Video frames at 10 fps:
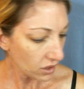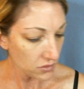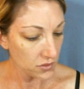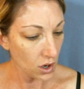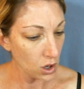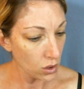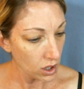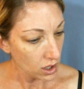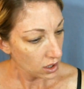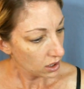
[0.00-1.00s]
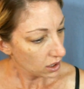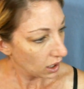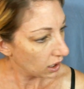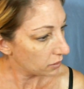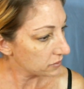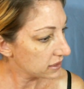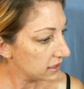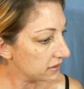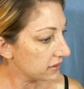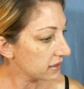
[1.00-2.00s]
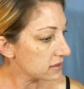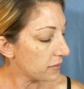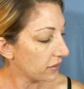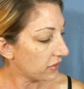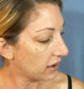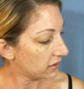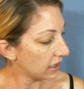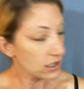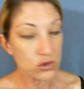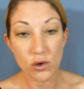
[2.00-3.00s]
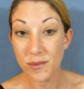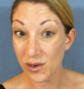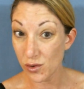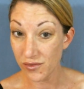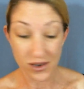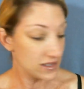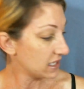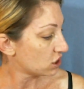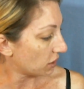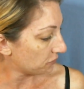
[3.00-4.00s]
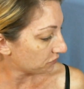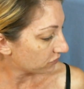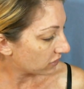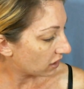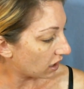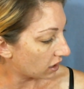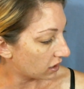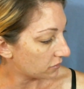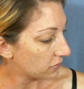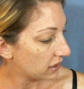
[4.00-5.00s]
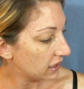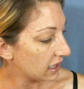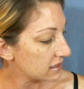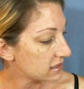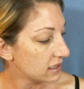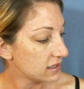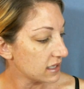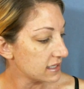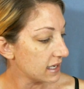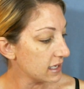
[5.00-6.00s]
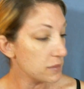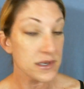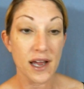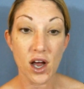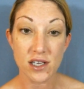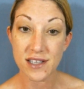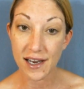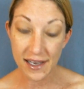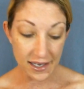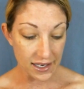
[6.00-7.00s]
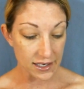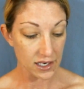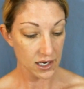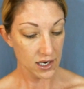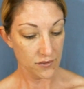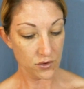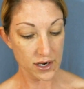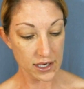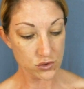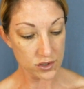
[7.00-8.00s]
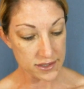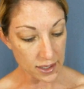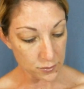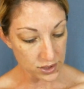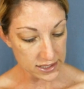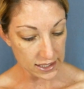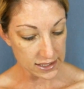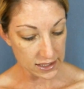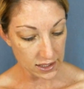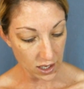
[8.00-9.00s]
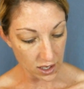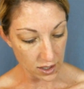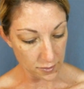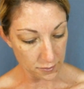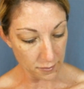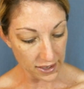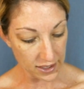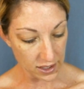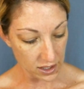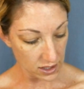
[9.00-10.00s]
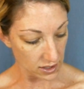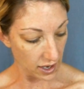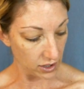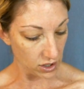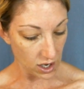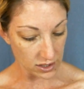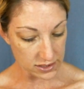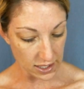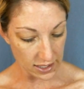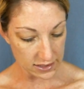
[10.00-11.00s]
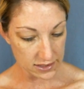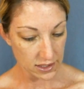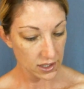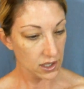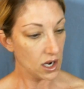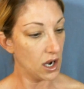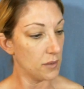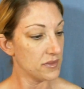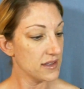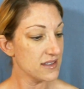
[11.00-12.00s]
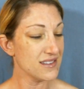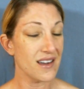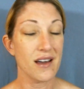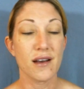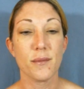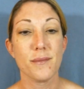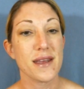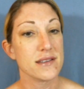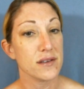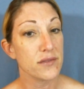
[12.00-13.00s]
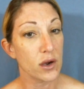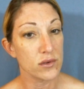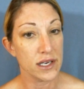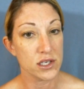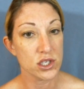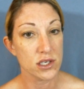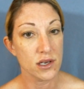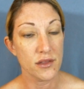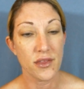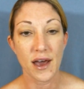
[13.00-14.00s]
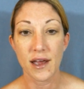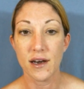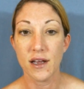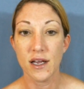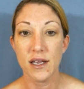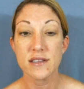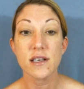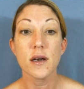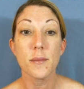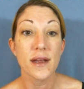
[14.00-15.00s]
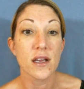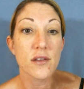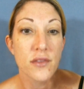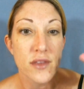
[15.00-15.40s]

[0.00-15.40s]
So key things about that natural mineral foundation. It has the titanium dioxide in it for natural sun protectant, mica and iron oxides. This is an amazing foundation that it's going to make